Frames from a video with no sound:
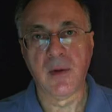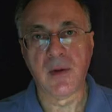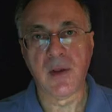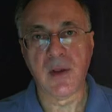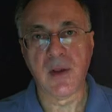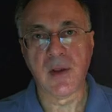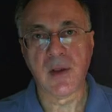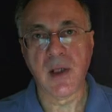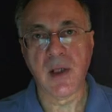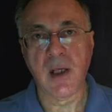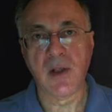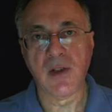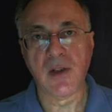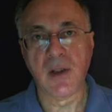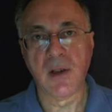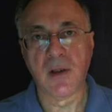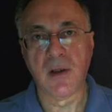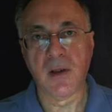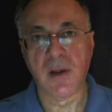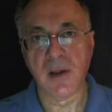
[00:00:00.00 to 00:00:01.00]
which is a
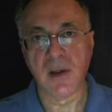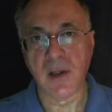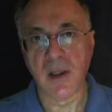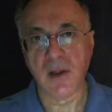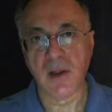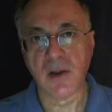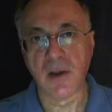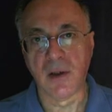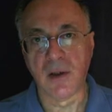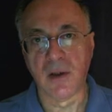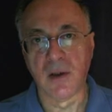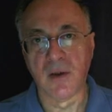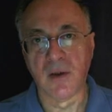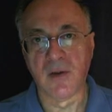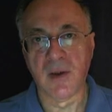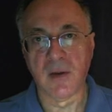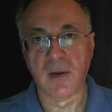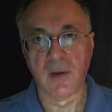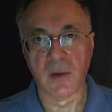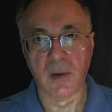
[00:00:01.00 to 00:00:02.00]
generalization
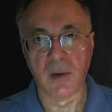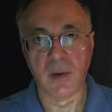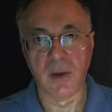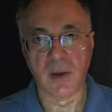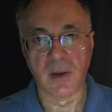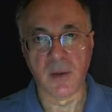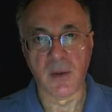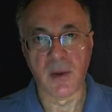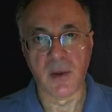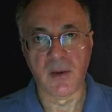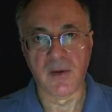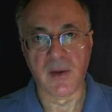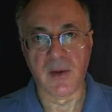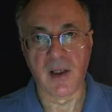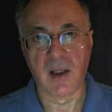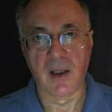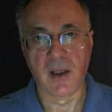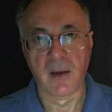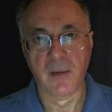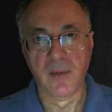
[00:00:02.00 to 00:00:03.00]
of the ocular
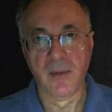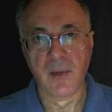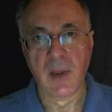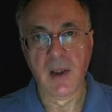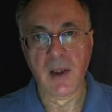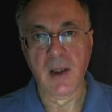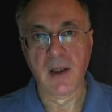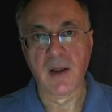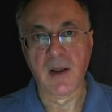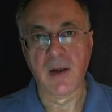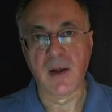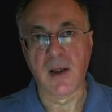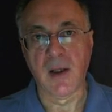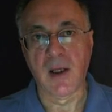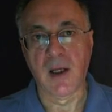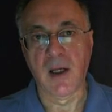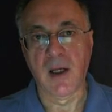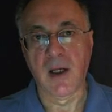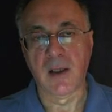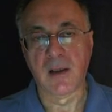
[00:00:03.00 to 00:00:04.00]
profile.
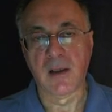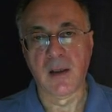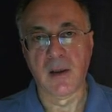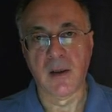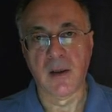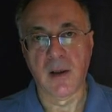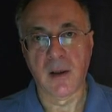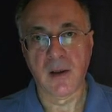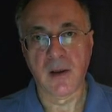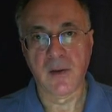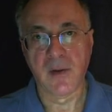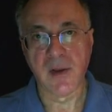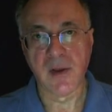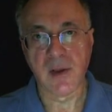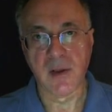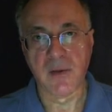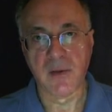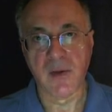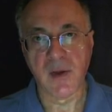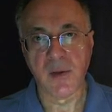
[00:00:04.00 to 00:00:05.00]
That log of the
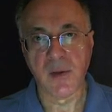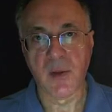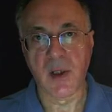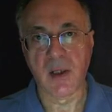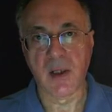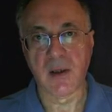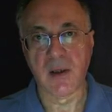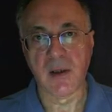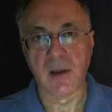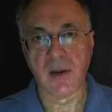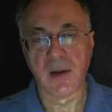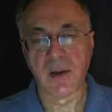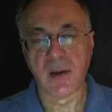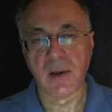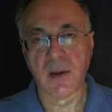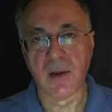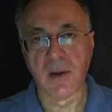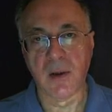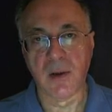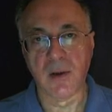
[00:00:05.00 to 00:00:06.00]
surface
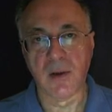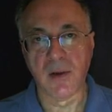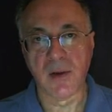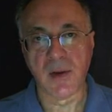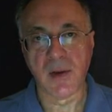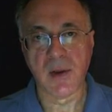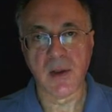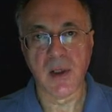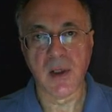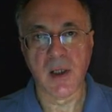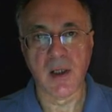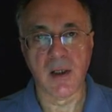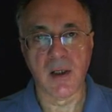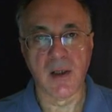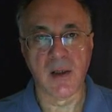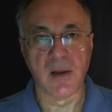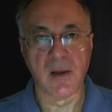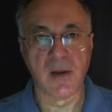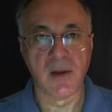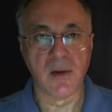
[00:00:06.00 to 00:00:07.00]
brightness goes
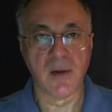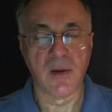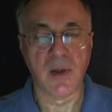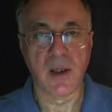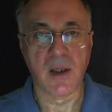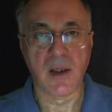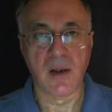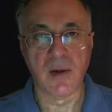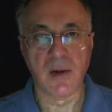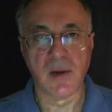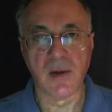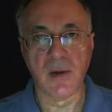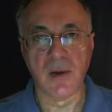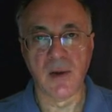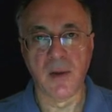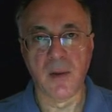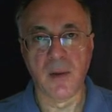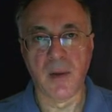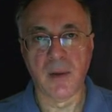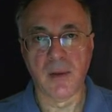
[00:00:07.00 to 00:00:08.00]
as radius to
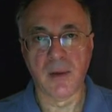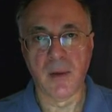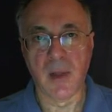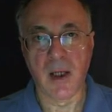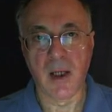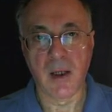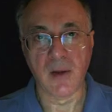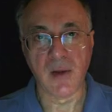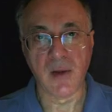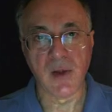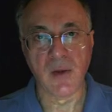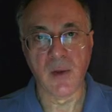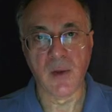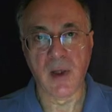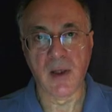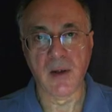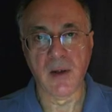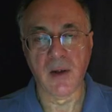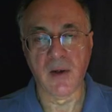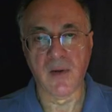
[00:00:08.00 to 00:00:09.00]
the
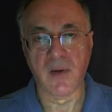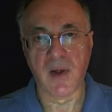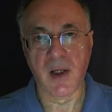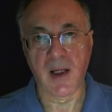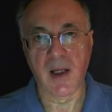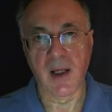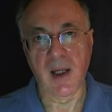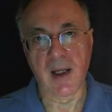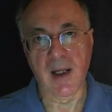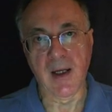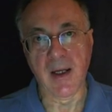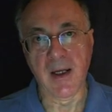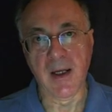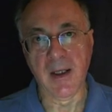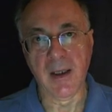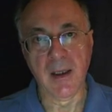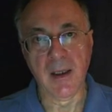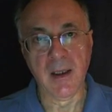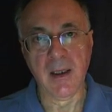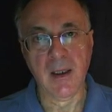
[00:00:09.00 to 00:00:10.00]

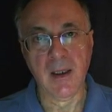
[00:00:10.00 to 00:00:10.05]
-1/n,